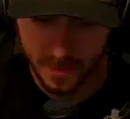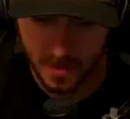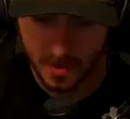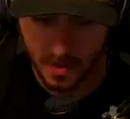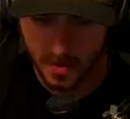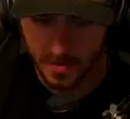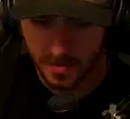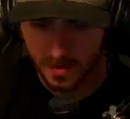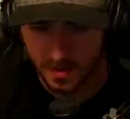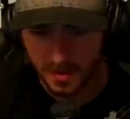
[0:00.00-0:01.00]
Oh no.
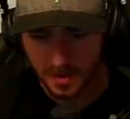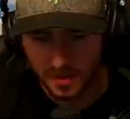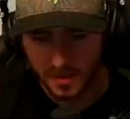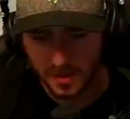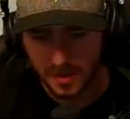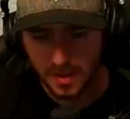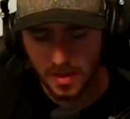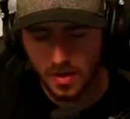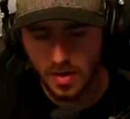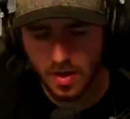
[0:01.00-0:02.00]

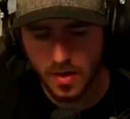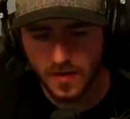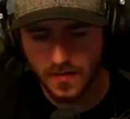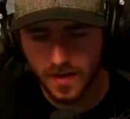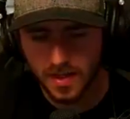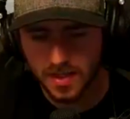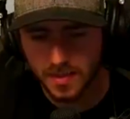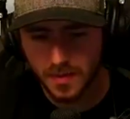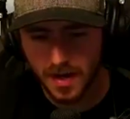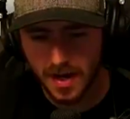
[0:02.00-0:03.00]
Oh no, I fucking
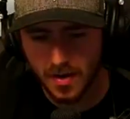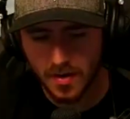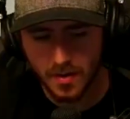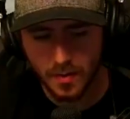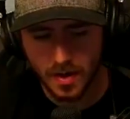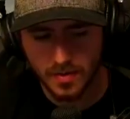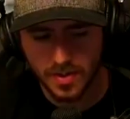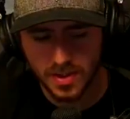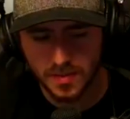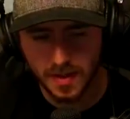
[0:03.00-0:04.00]
spun out when I was
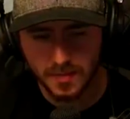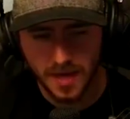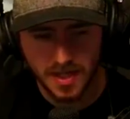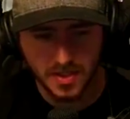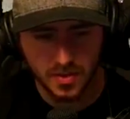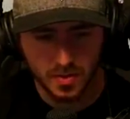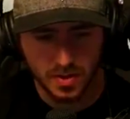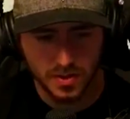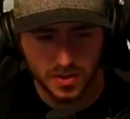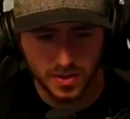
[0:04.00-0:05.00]
just about to pass
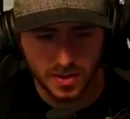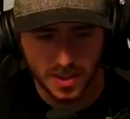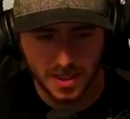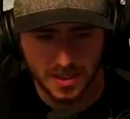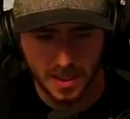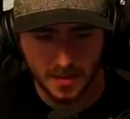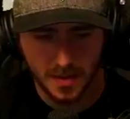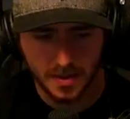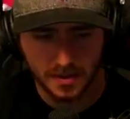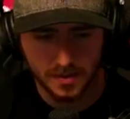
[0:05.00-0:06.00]
George. That. God damn it.
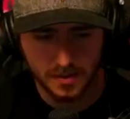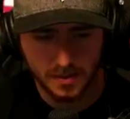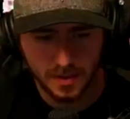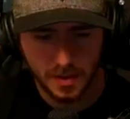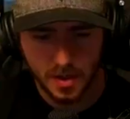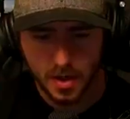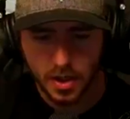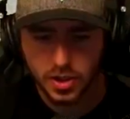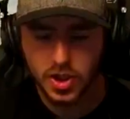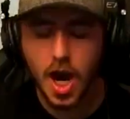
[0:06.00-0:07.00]
I saw that. I'm
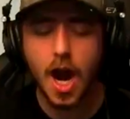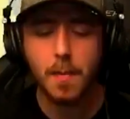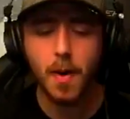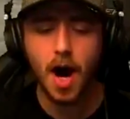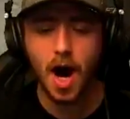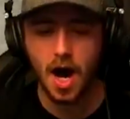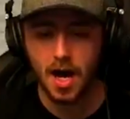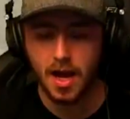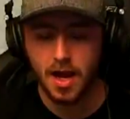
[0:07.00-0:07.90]
coming. Jabba!